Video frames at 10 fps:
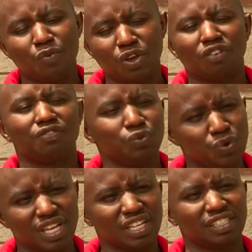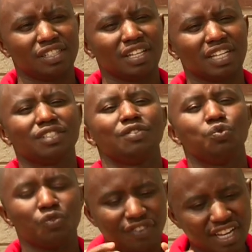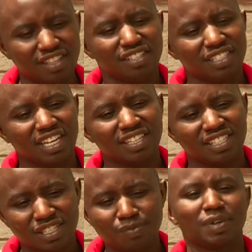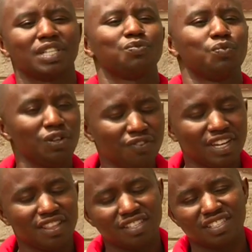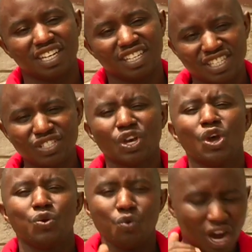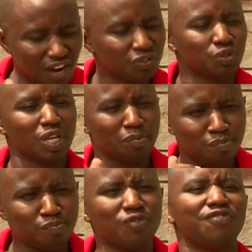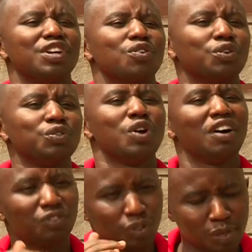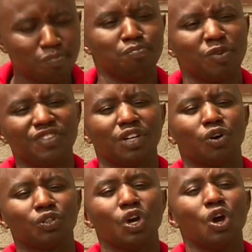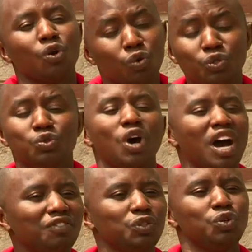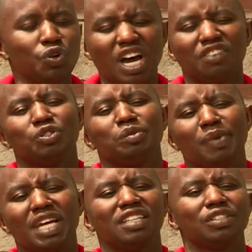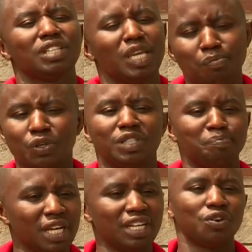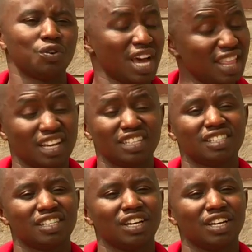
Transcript: way of doing it, that you'll find these challenges, but when you find these challenges, you have to keep moving on. You have to keep moving on. Because you don't have to keep on depending on others,